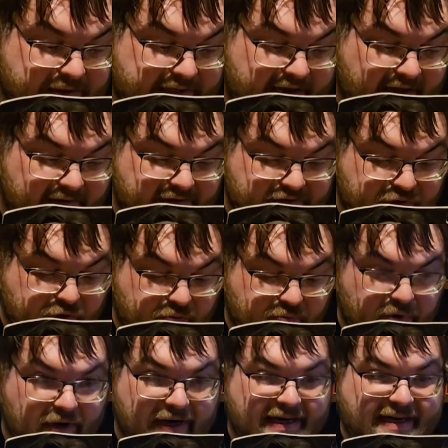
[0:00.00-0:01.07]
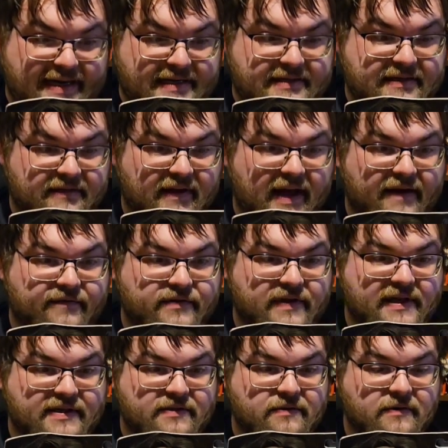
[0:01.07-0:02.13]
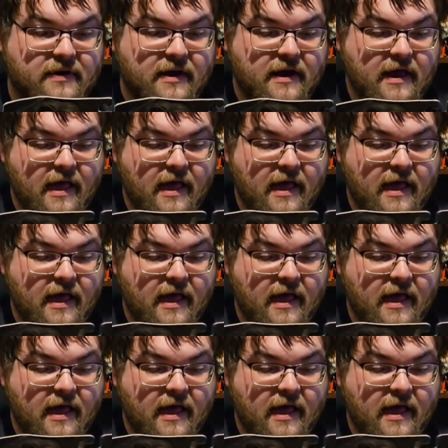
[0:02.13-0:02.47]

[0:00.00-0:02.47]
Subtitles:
and Alice Cooper and Kiss Alive, so that's cool.